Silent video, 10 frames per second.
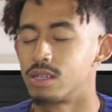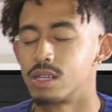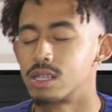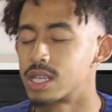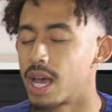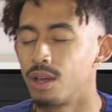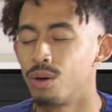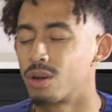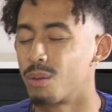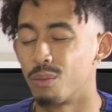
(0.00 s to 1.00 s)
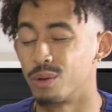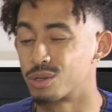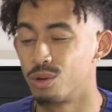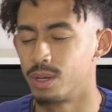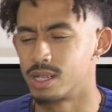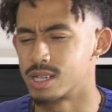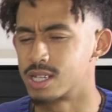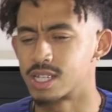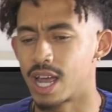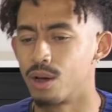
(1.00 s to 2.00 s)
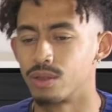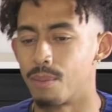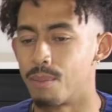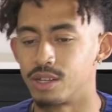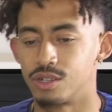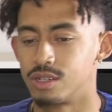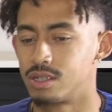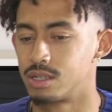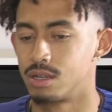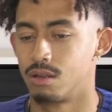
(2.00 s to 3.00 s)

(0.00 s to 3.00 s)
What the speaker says: there's a scale, I can't remember what it's called, but there's a scale that measures